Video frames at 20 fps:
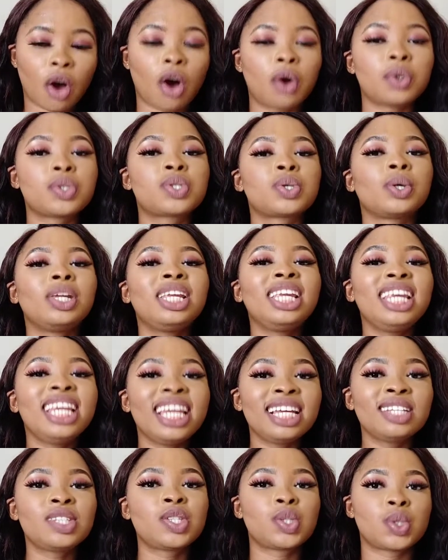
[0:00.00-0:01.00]
also
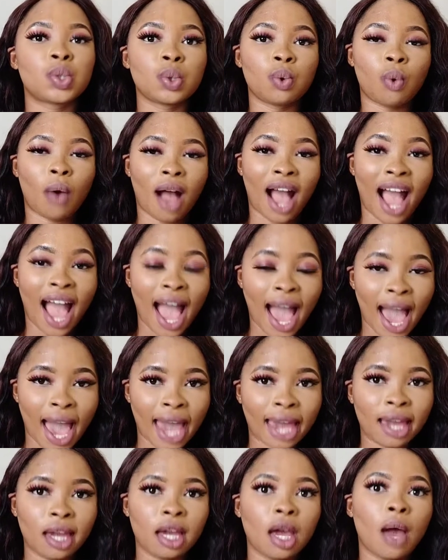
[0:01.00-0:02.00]
lead to
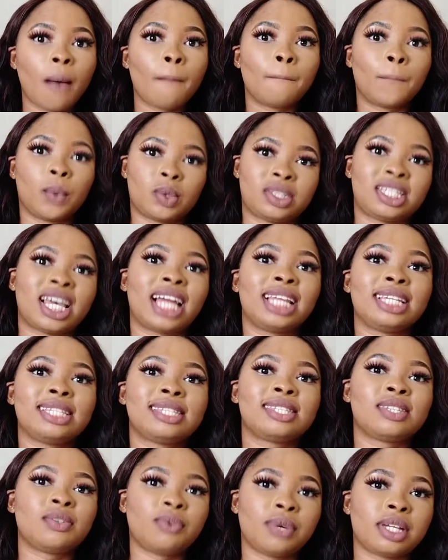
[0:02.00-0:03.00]
high
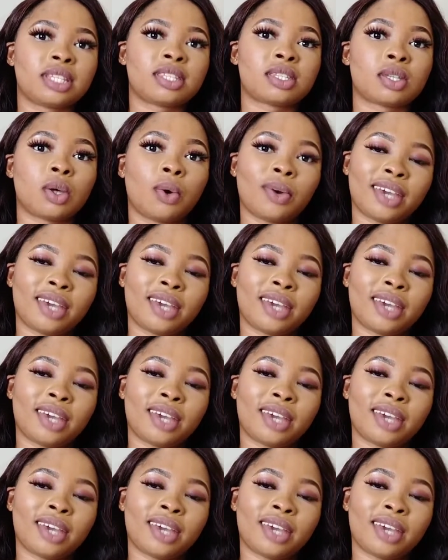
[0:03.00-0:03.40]
mortality rates.